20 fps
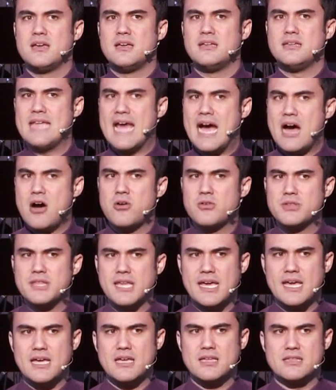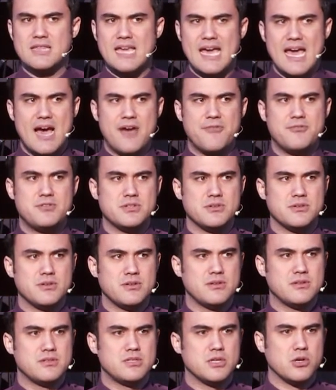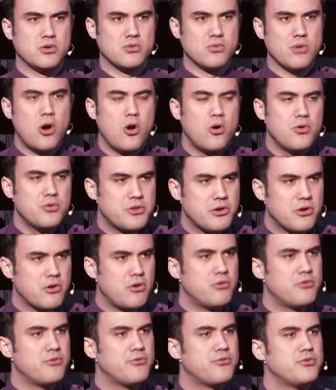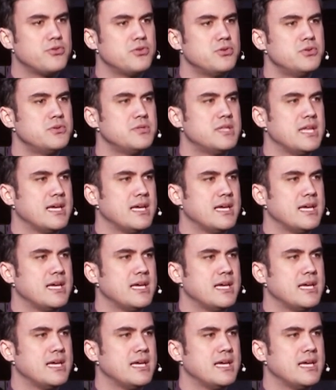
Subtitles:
Now they have to grow their own food,